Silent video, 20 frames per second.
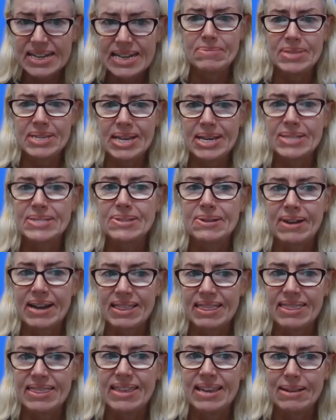Yeah, so I
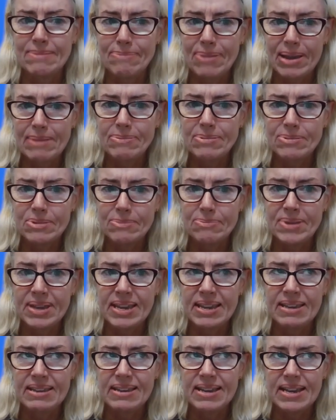think people will
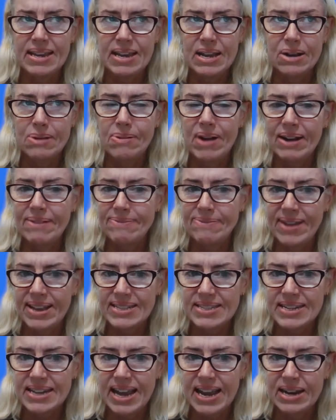be quite
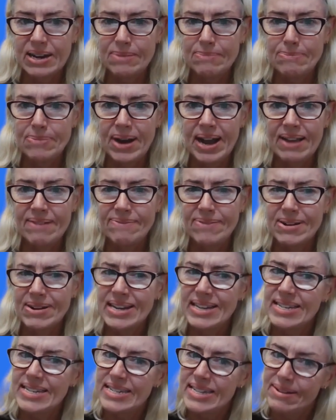fascinated by a
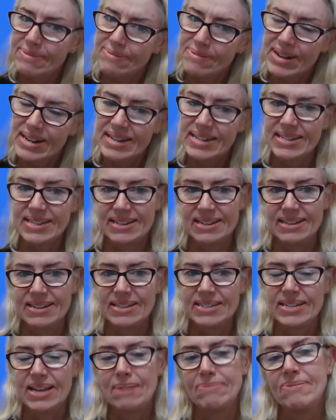very different
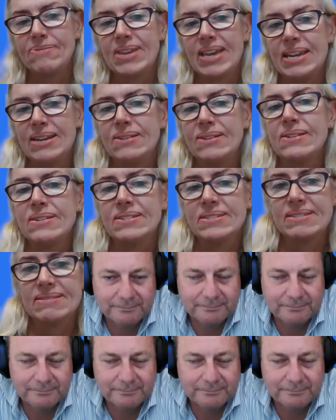type of keynote.